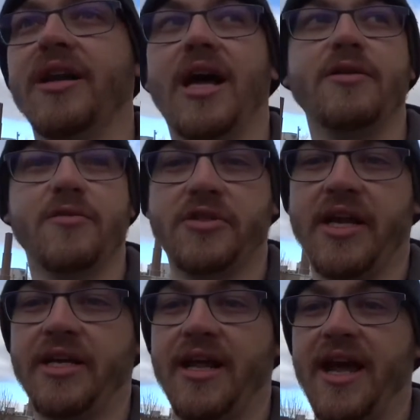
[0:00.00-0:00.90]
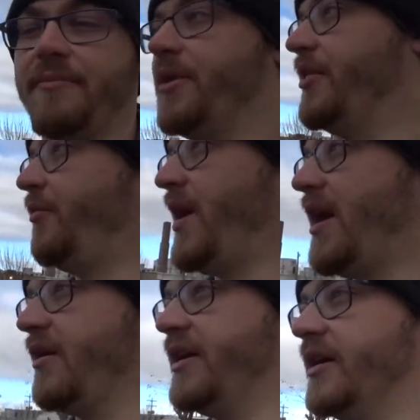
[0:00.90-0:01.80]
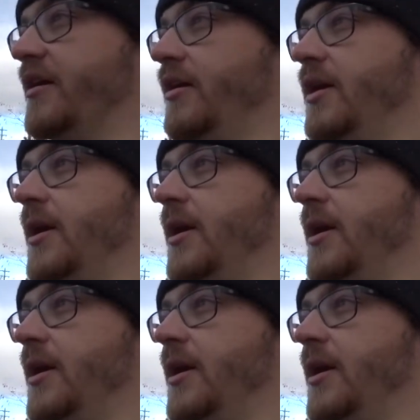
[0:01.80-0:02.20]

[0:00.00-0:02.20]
I was supposed to take a nap on the way out here,